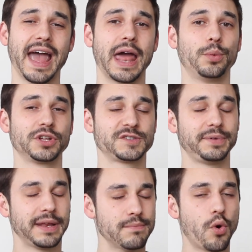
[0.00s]
and we'll
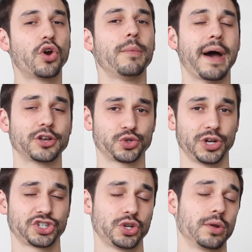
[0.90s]
explain more about
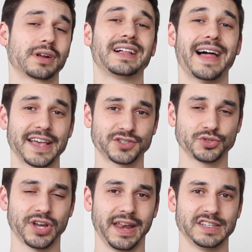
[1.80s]
traditional or
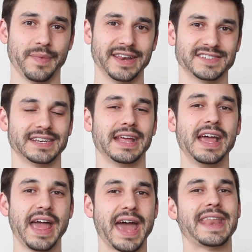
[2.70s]
classical Chinese medicine
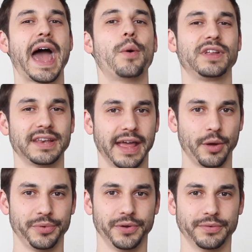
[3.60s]
and how it can
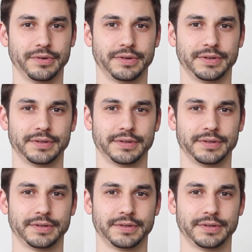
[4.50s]
help you.